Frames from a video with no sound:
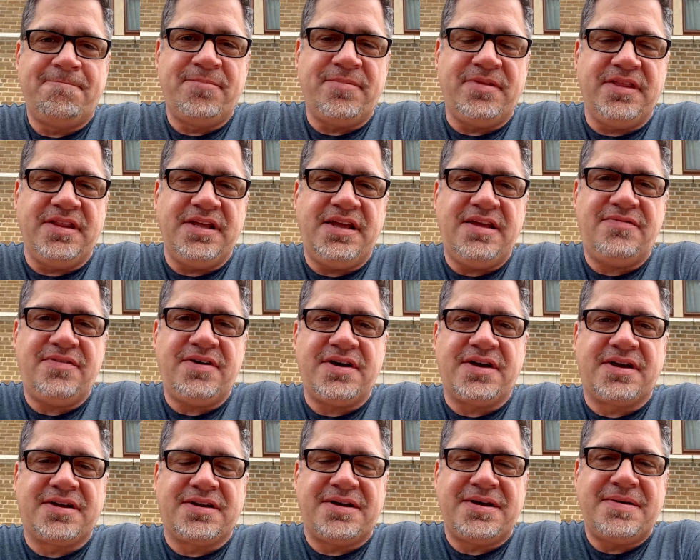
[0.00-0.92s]
Leave a
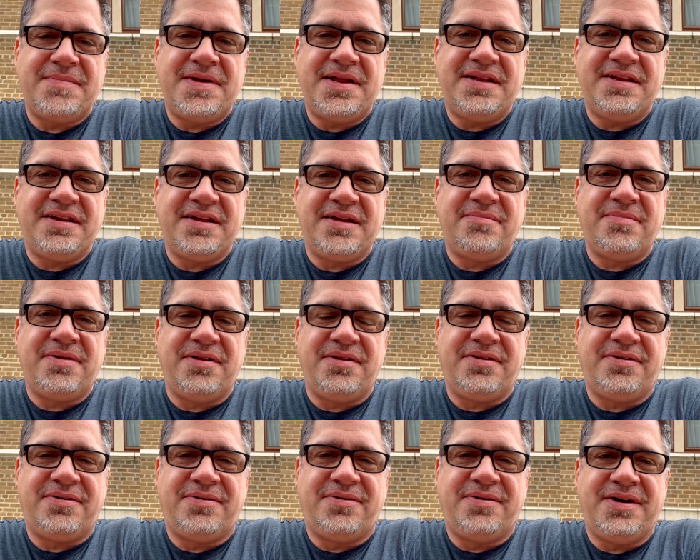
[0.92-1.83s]
comment down
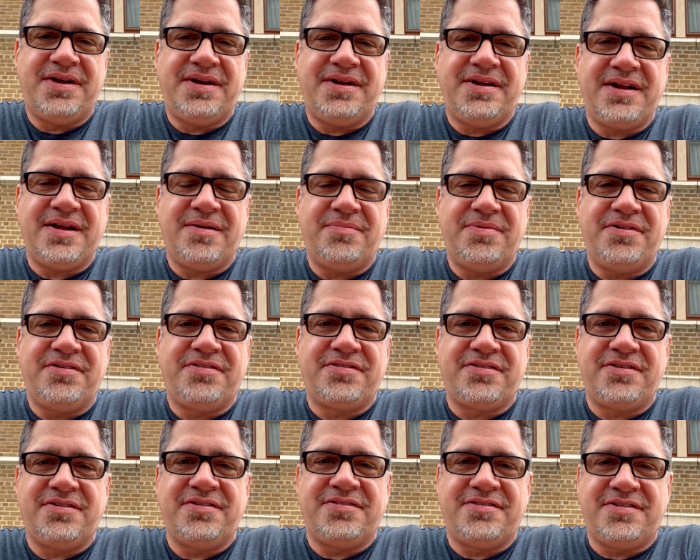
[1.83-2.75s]
below, and I'll be
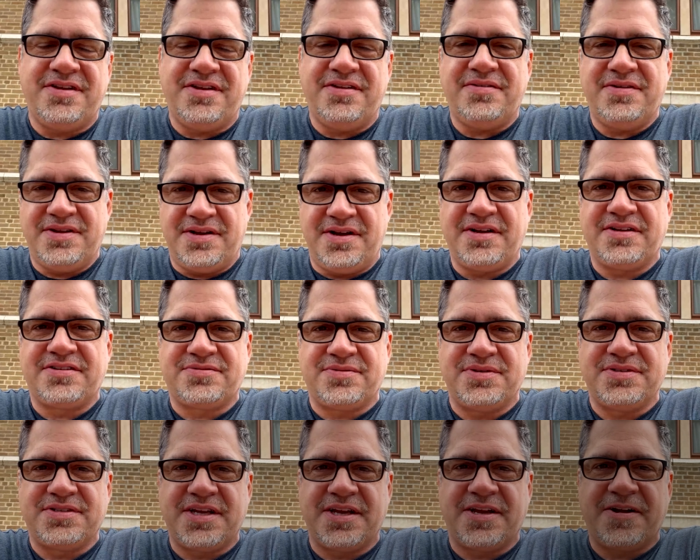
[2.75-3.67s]
sure to see you in the next
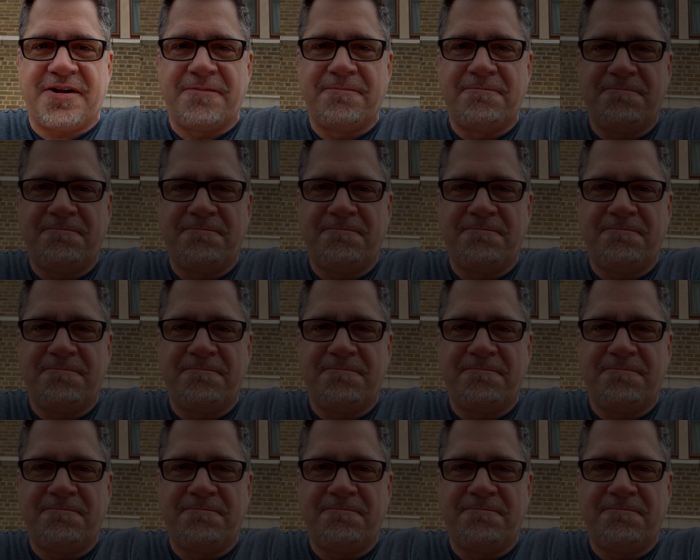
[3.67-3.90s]
one. Take care.